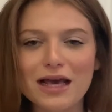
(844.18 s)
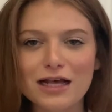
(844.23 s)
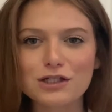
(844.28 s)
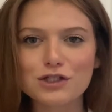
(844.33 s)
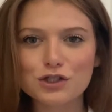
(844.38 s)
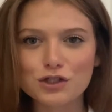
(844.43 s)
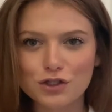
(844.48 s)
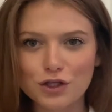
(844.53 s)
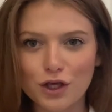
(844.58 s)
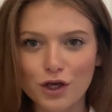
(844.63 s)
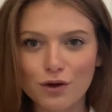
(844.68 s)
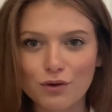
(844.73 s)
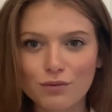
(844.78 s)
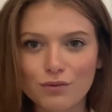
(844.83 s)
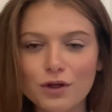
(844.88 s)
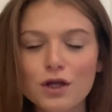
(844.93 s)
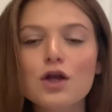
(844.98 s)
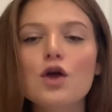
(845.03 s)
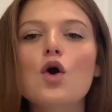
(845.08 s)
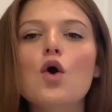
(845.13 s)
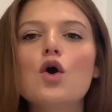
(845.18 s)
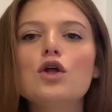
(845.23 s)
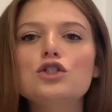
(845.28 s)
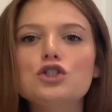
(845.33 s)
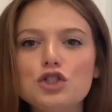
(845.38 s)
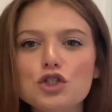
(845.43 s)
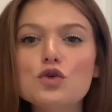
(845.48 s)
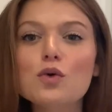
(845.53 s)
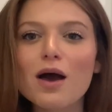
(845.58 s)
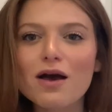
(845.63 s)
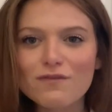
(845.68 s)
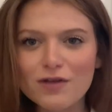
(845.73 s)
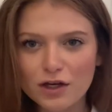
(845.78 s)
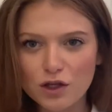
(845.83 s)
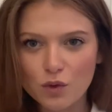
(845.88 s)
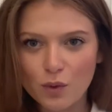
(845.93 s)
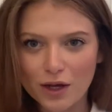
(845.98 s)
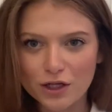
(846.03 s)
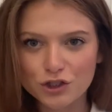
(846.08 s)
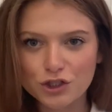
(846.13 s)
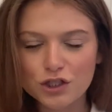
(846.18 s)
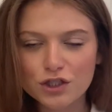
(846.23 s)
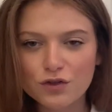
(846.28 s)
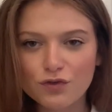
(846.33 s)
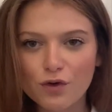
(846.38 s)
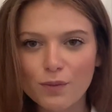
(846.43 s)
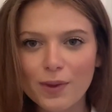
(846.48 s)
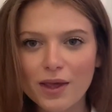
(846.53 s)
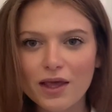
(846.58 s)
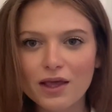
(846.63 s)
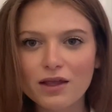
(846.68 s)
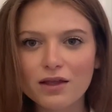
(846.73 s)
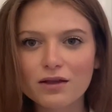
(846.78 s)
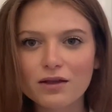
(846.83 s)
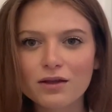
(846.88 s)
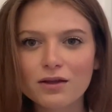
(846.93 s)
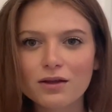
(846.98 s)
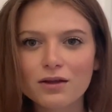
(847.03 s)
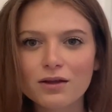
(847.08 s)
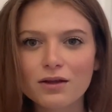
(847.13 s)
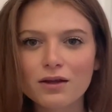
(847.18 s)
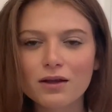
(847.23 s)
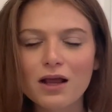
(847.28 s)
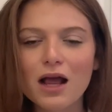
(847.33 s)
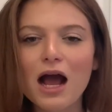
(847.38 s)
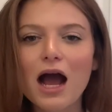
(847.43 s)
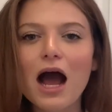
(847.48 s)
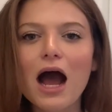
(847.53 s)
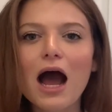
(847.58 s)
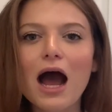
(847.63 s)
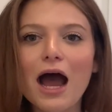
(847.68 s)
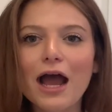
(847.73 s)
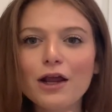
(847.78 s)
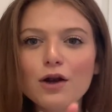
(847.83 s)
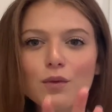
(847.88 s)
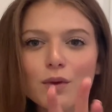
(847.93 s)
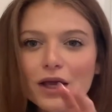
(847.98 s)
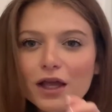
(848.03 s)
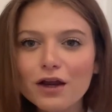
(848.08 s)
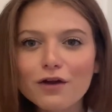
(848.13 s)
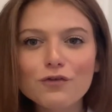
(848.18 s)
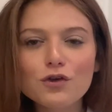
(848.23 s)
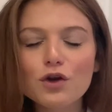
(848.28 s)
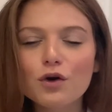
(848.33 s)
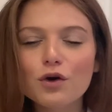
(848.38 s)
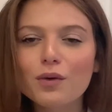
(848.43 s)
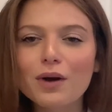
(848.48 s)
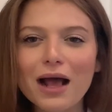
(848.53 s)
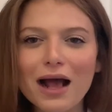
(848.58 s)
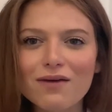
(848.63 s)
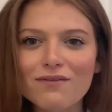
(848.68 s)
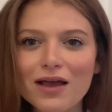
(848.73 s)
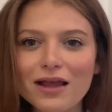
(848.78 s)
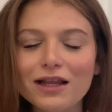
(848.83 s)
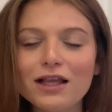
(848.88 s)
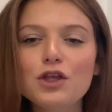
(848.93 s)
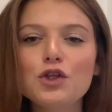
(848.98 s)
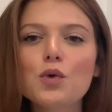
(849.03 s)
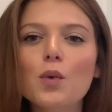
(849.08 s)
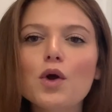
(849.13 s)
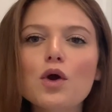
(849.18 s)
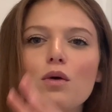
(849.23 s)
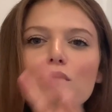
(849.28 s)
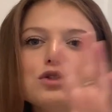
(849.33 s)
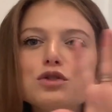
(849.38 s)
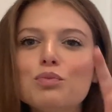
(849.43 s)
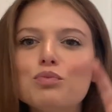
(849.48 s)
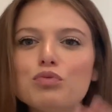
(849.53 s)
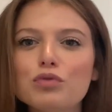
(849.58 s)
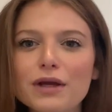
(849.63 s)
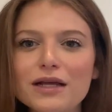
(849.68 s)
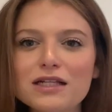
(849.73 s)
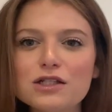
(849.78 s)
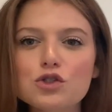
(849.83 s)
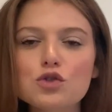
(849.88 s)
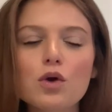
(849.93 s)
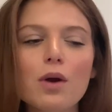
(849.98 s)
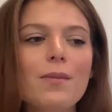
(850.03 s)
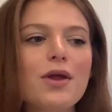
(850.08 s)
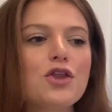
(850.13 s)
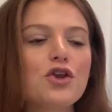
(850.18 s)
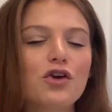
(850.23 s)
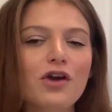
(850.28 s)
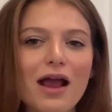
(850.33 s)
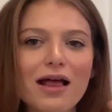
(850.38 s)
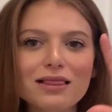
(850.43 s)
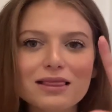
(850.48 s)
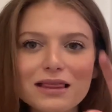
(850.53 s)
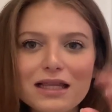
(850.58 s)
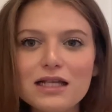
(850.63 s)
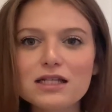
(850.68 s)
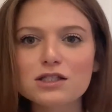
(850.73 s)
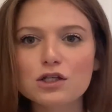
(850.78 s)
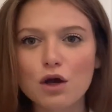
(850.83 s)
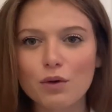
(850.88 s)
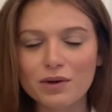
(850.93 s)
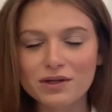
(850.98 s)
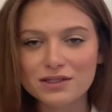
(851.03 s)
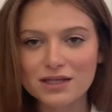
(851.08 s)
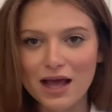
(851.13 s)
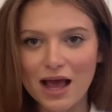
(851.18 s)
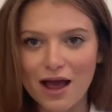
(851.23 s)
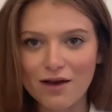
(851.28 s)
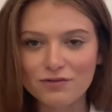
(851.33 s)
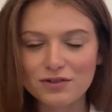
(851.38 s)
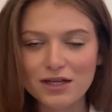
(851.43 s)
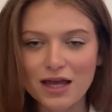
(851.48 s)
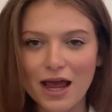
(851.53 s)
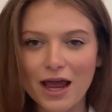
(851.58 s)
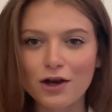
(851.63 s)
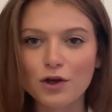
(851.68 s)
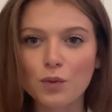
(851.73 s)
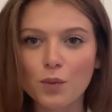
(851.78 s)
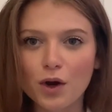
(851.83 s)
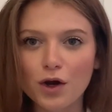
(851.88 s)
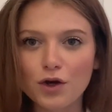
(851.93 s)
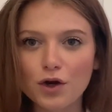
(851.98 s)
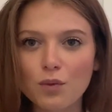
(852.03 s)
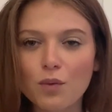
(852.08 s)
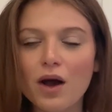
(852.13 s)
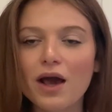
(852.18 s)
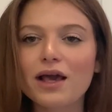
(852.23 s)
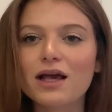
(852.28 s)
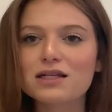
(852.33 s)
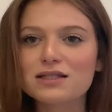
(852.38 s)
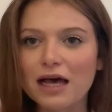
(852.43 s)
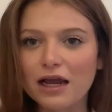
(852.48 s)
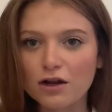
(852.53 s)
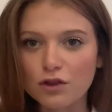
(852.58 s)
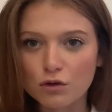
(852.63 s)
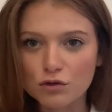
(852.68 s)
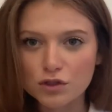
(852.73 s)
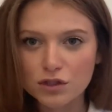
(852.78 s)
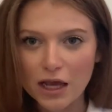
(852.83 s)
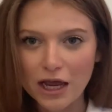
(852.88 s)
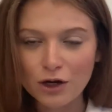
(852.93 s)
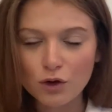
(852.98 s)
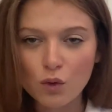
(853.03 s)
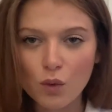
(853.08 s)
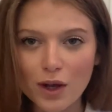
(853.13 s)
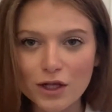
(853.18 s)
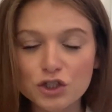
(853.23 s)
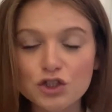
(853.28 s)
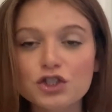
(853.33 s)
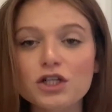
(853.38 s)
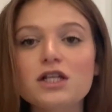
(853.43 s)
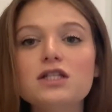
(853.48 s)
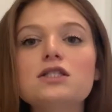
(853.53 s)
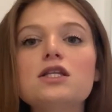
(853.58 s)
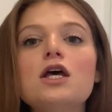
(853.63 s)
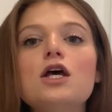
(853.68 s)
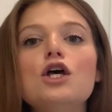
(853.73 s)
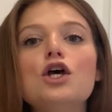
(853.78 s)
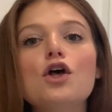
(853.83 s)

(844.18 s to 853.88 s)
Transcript: asks you, do you have any questions for me? I don't care if you don't have any, you're going to brainstorm and you're at least going to have 10. You wanna know why? Because out of those 10 questions,